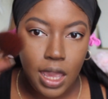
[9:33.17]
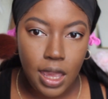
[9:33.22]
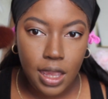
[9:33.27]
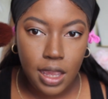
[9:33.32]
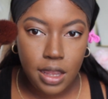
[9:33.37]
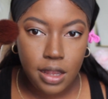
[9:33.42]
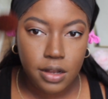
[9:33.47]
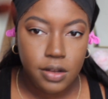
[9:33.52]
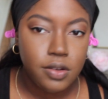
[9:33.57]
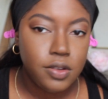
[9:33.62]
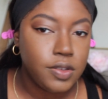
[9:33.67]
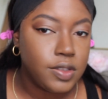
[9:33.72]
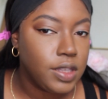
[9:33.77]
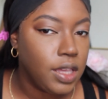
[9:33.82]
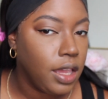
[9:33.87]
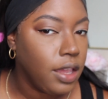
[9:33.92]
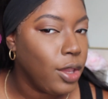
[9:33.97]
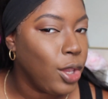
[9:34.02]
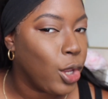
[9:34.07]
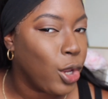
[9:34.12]
And
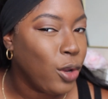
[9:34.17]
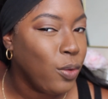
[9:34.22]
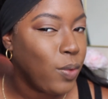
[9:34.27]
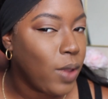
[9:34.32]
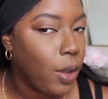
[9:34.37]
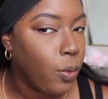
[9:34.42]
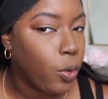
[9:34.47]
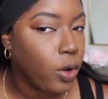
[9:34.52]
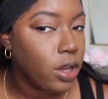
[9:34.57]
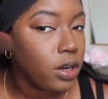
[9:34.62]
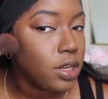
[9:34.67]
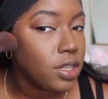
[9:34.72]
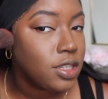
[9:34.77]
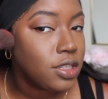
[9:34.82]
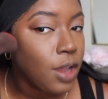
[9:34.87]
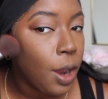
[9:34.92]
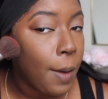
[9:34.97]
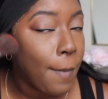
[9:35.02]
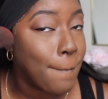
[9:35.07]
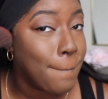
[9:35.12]
see it here, and we're gonna
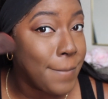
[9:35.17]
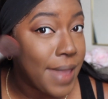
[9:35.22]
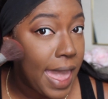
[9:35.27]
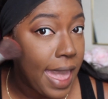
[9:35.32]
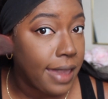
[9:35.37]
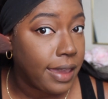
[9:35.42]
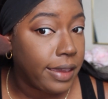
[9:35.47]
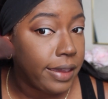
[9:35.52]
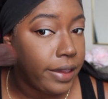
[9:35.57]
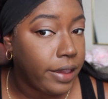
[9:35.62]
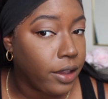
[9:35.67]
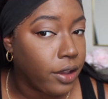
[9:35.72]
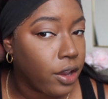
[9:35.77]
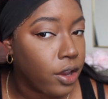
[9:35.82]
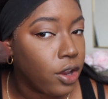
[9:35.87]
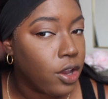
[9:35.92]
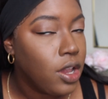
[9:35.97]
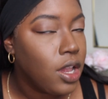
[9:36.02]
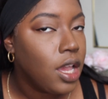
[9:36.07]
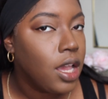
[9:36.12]
start back
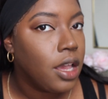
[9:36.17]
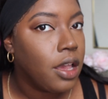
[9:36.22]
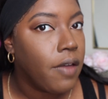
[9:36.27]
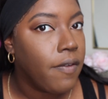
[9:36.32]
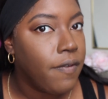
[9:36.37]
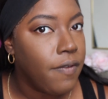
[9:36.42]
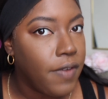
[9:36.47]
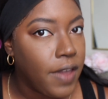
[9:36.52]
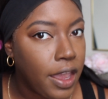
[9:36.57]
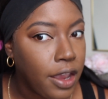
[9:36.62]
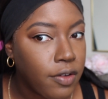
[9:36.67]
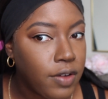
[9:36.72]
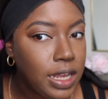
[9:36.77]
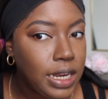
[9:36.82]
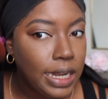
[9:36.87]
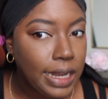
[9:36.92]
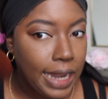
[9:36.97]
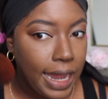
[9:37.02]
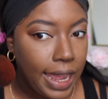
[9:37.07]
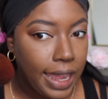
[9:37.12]
here
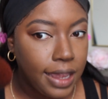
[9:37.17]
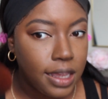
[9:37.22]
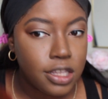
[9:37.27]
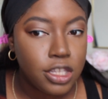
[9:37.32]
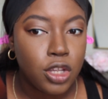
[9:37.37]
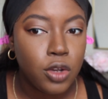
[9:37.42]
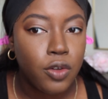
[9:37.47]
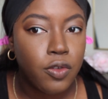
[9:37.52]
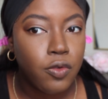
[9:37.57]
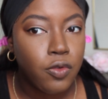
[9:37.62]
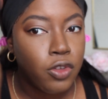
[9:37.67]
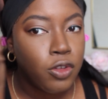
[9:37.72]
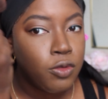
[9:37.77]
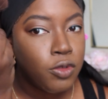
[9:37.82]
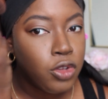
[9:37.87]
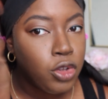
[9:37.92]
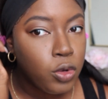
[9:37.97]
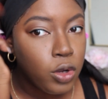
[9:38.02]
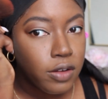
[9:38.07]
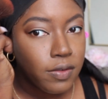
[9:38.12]
very light. So
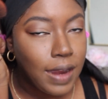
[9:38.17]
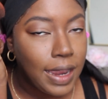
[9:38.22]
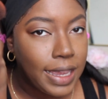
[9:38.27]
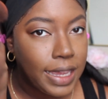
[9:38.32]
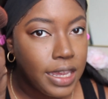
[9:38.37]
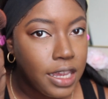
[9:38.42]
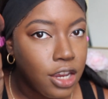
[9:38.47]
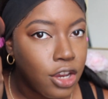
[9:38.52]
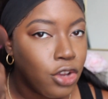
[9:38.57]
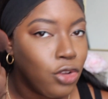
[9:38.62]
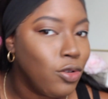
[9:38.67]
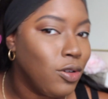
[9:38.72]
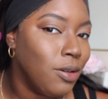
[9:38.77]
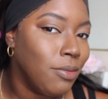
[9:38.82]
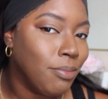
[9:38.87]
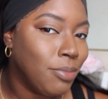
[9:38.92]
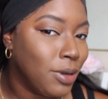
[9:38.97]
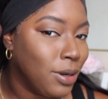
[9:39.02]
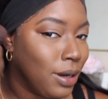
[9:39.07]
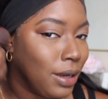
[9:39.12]
you do it right here, you're
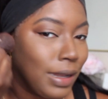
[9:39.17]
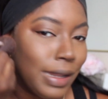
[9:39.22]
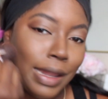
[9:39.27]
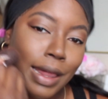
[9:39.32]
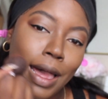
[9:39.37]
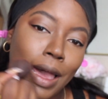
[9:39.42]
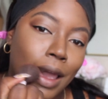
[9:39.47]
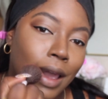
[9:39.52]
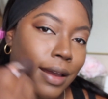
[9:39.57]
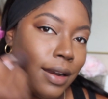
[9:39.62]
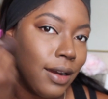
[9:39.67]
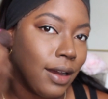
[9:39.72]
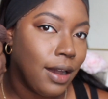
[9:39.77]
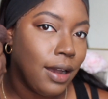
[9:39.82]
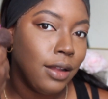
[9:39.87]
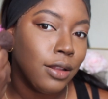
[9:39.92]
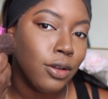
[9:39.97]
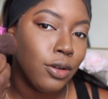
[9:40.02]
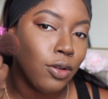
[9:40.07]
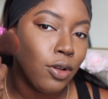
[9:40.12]
gonna put a lot of
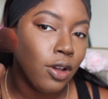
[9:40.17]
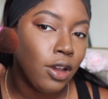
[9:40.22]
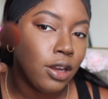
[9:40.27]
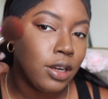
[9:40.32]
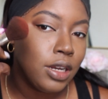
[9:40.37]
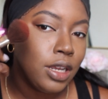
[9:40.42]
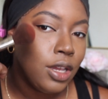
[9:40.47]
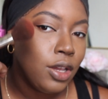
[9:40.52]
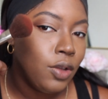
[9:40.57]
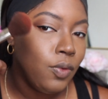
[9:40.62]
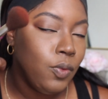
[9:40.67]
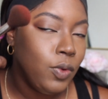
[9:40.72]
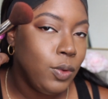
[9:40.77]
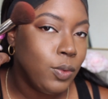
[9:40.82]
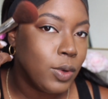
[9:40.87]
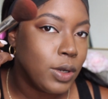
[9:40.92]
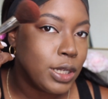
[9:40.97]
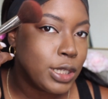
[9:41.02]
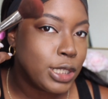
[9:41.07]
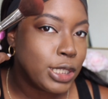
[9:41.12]
color on. We
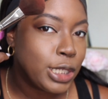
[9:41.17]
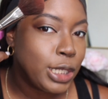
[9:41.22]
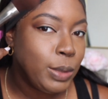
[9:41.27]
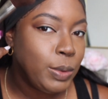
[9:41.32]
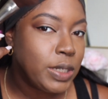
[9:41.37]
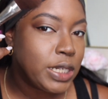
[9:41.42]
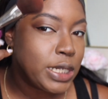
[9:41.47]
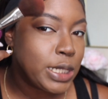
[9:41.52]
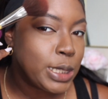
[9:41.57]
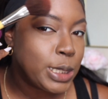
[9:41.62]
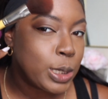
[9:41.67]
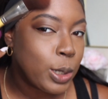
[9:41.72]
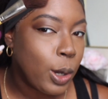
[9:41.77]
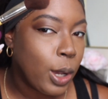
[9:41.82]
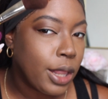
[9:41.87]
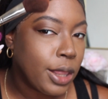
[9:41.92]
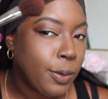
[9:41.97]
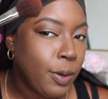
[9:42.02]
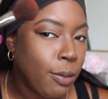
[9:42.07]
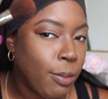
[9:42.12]
want to scooch this
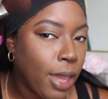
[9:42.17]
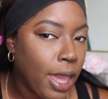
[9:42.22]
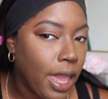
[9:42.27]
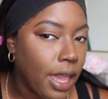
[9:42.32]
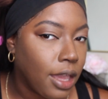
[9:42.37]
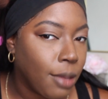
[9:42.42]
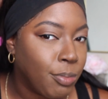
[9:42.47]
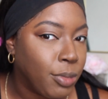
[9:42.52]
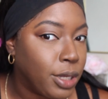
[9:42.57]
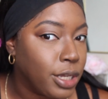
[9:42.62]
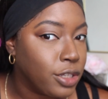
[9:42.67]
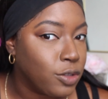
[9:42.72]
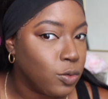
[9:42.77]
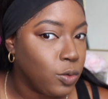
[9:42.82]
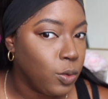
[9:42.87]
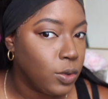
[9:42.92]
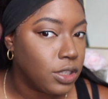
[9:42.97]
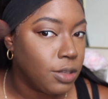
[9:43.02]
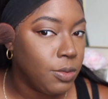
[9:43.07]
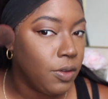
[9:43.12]
all the way back because
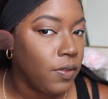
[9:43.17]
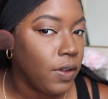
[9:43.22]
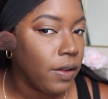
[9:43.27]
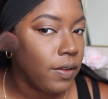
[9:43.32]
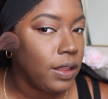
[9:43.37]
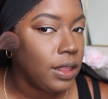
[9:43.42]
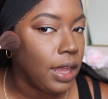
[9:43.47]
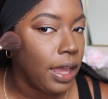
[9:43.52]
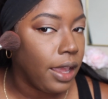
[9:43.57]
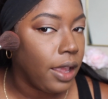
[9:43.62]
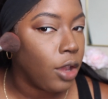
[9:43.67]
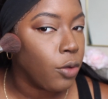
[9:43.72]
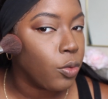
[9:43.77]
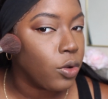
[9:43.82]
we want it to be very light.